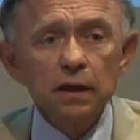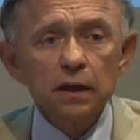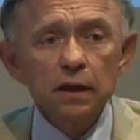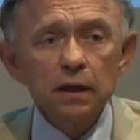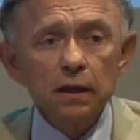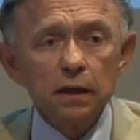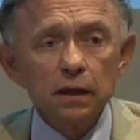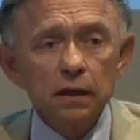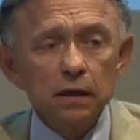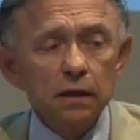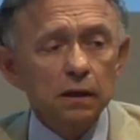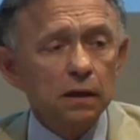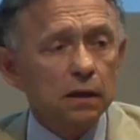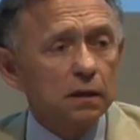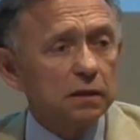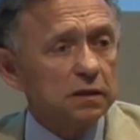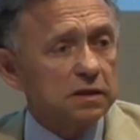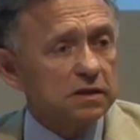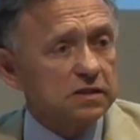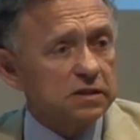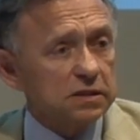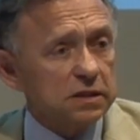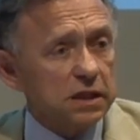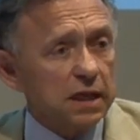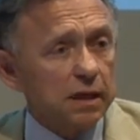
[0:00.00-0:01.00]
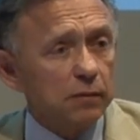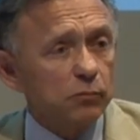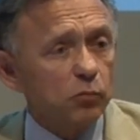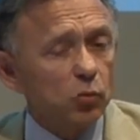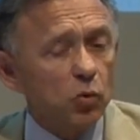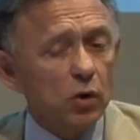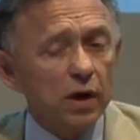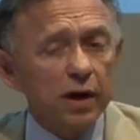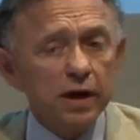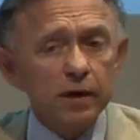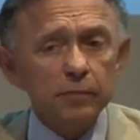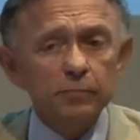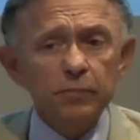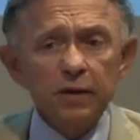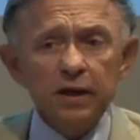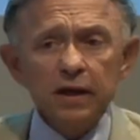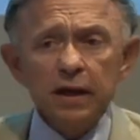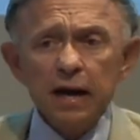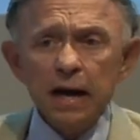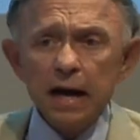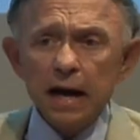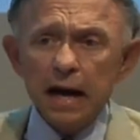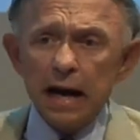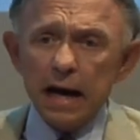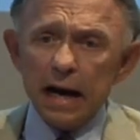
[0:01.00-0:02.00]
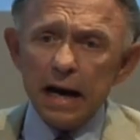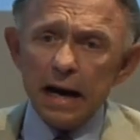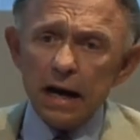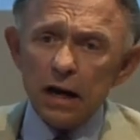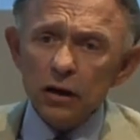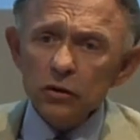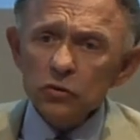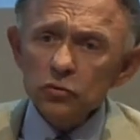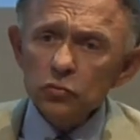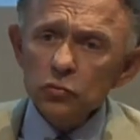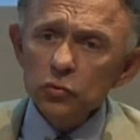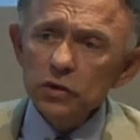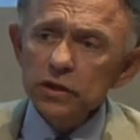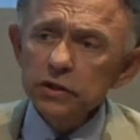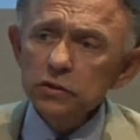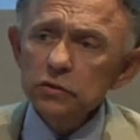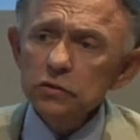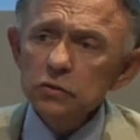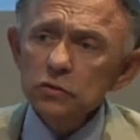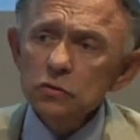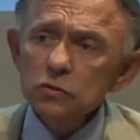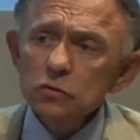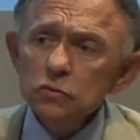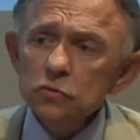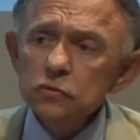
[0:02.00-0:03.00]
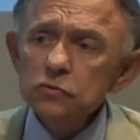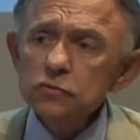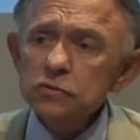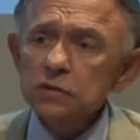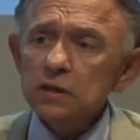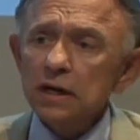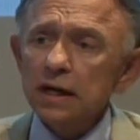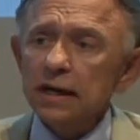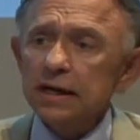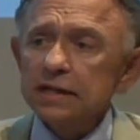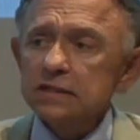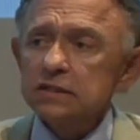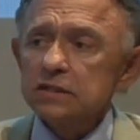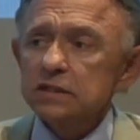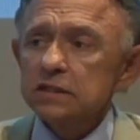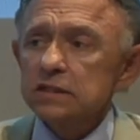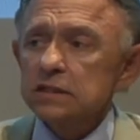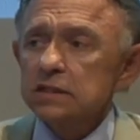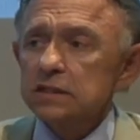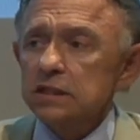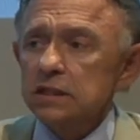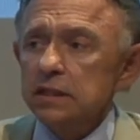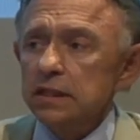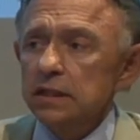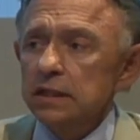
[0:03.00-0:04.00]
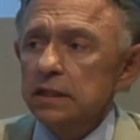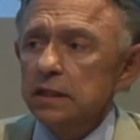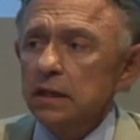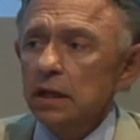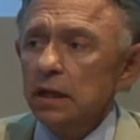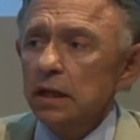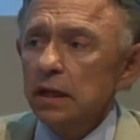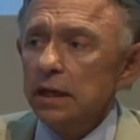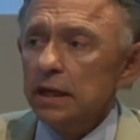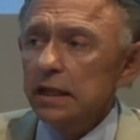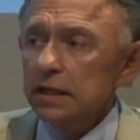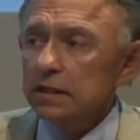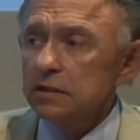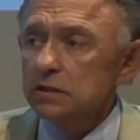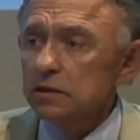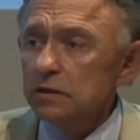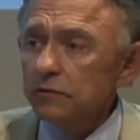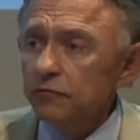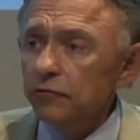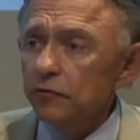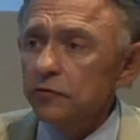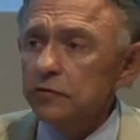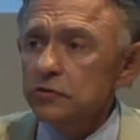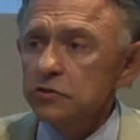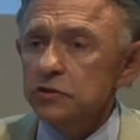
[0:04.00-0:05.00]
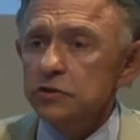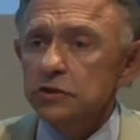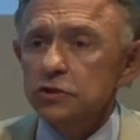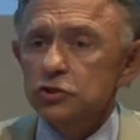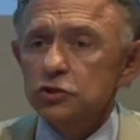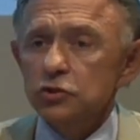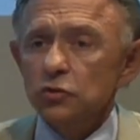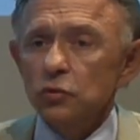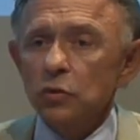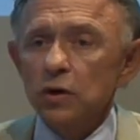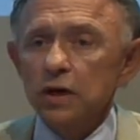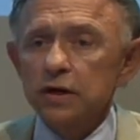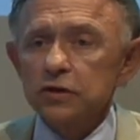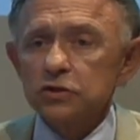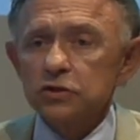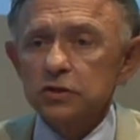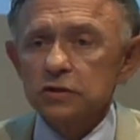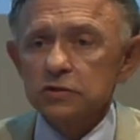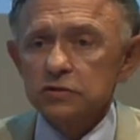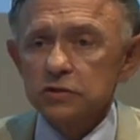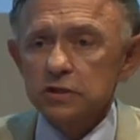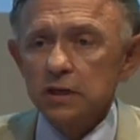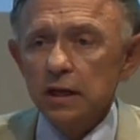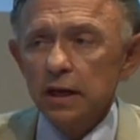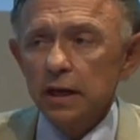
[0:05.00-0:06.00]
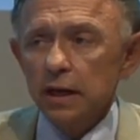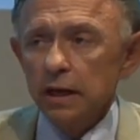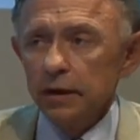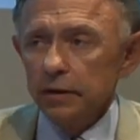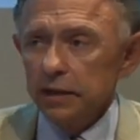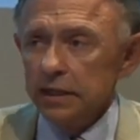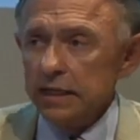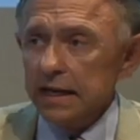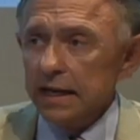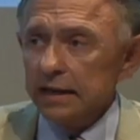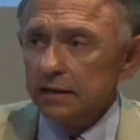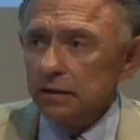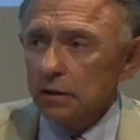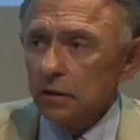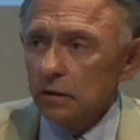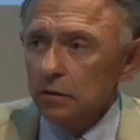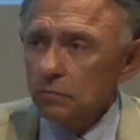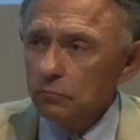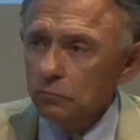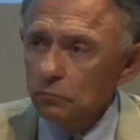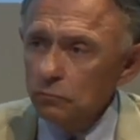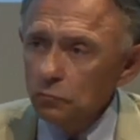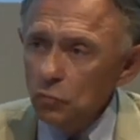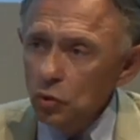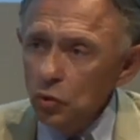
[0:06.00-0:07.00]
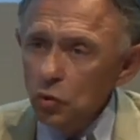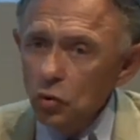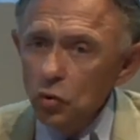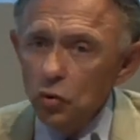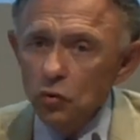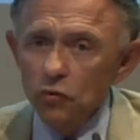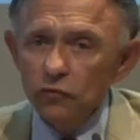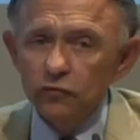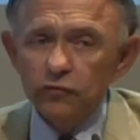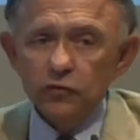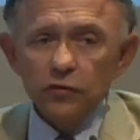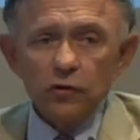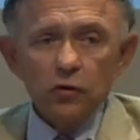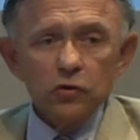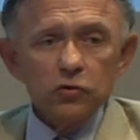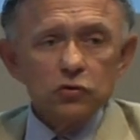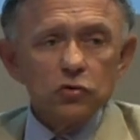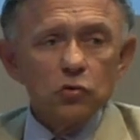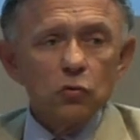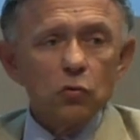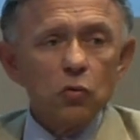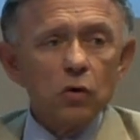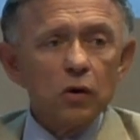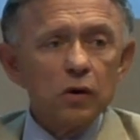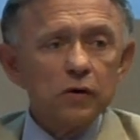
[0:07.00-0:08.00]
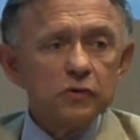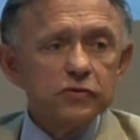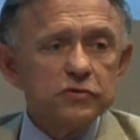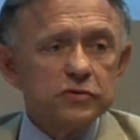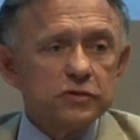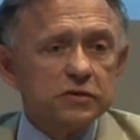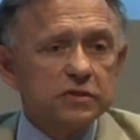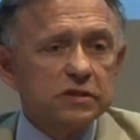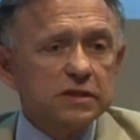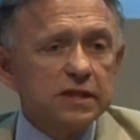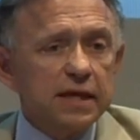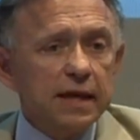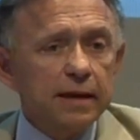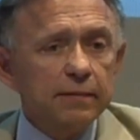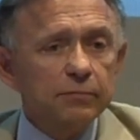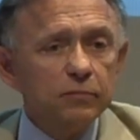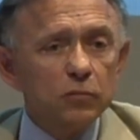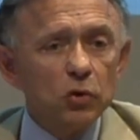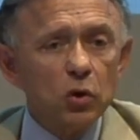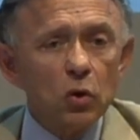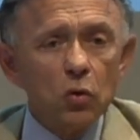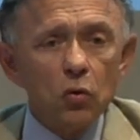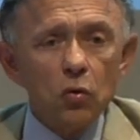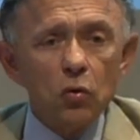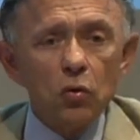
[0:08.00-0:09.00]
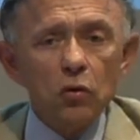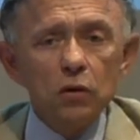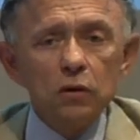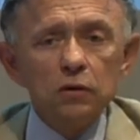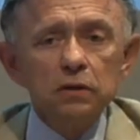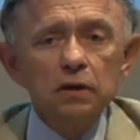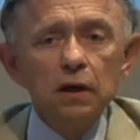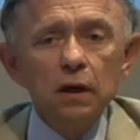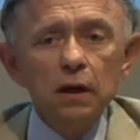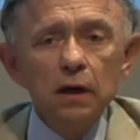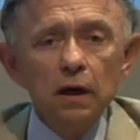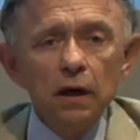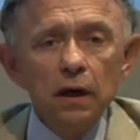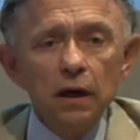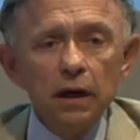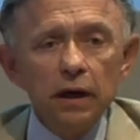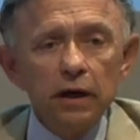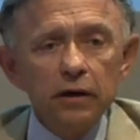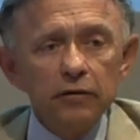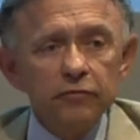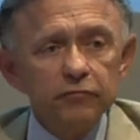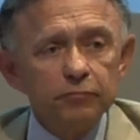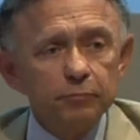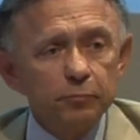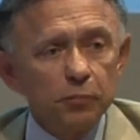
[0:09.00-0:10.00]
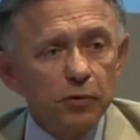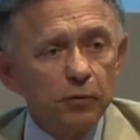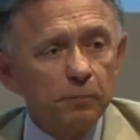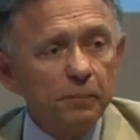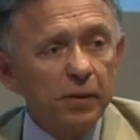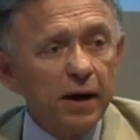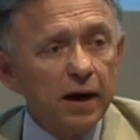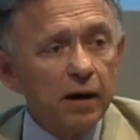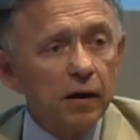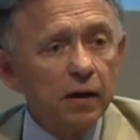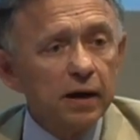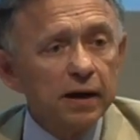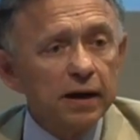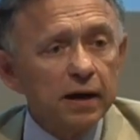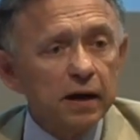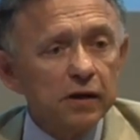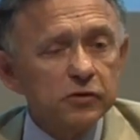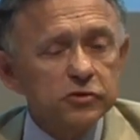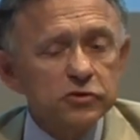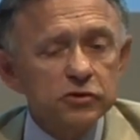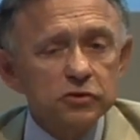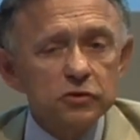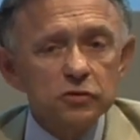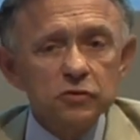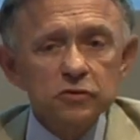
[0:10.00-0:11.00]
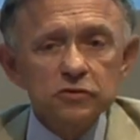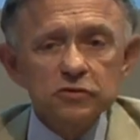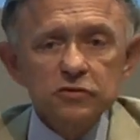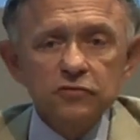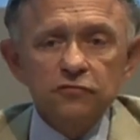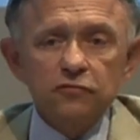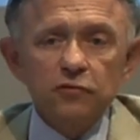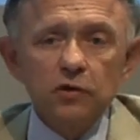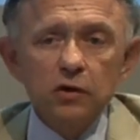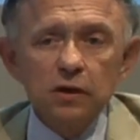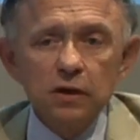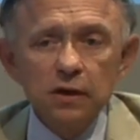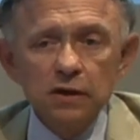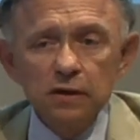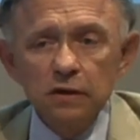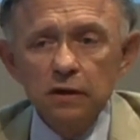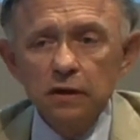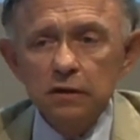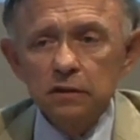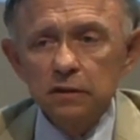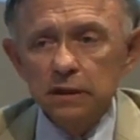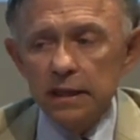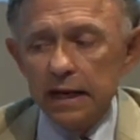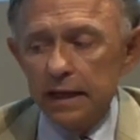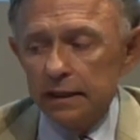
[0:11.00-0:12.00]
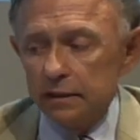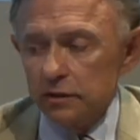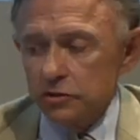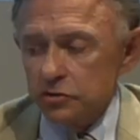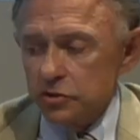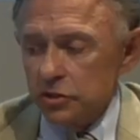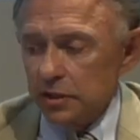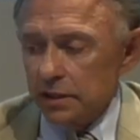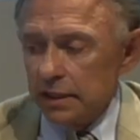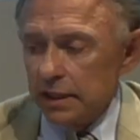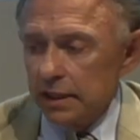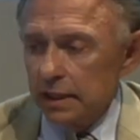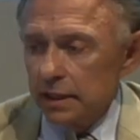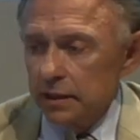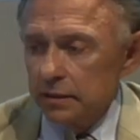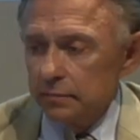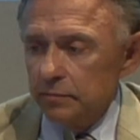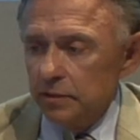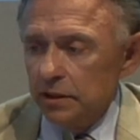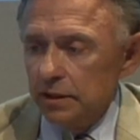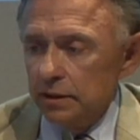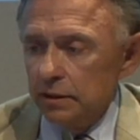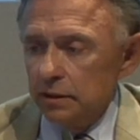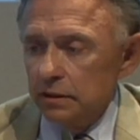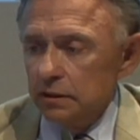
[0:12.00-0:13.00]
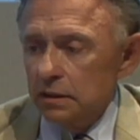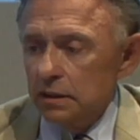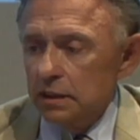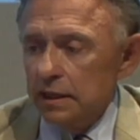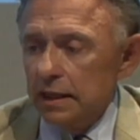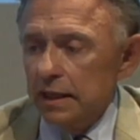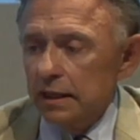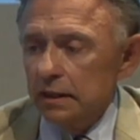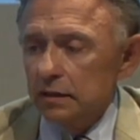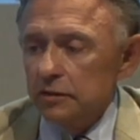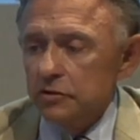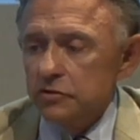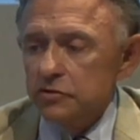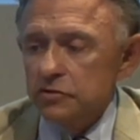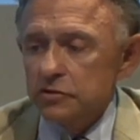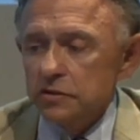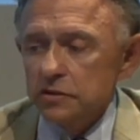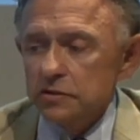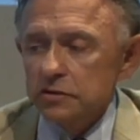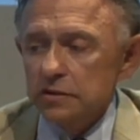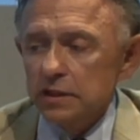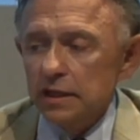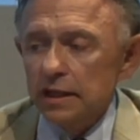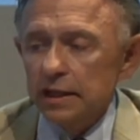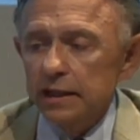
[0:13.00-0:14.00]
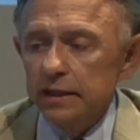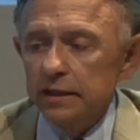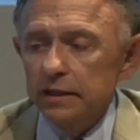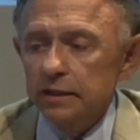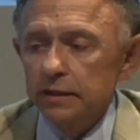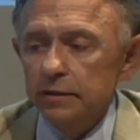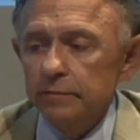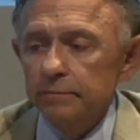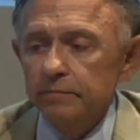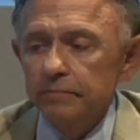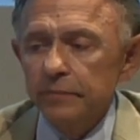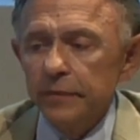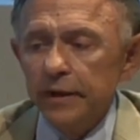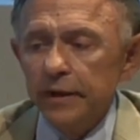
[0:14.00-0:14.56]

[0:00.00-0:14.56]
in the same way, but how do we use ICT in different situations yet move towards the same goal of preparing our students for a knowledge economy and a knowledge society?